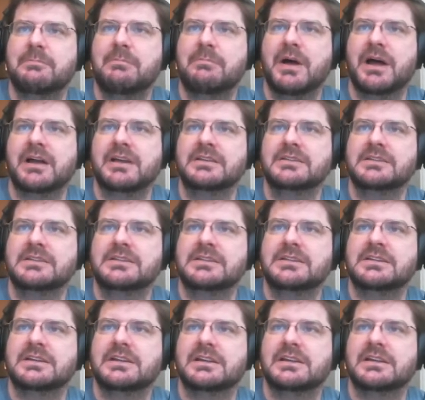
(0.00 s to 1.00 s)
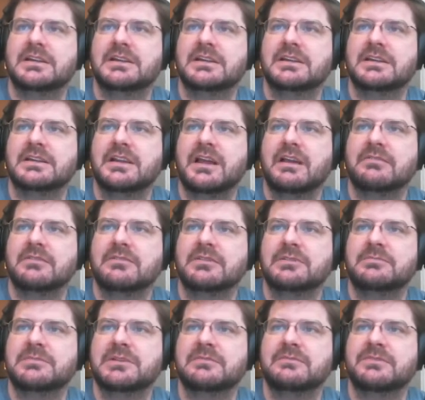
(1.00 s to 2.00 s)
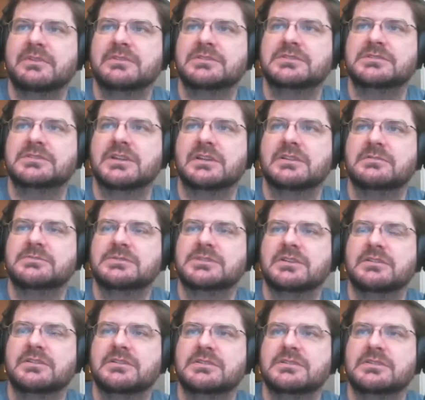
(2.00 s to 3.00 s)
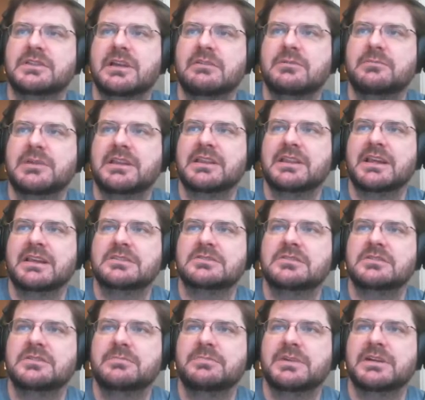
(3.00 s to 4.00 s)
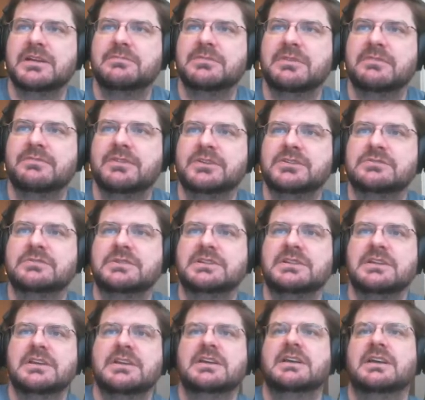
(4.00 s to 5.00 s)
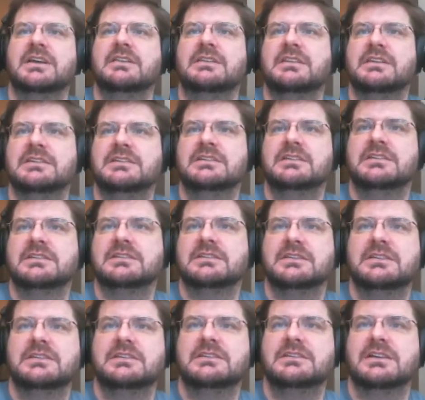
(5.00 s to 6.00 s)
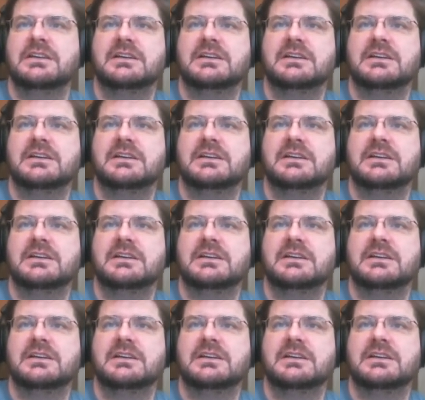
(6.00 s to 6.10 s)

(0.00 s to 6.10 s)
but I haven't really been focused on them, so they will be the last two to pick up the first one, and then need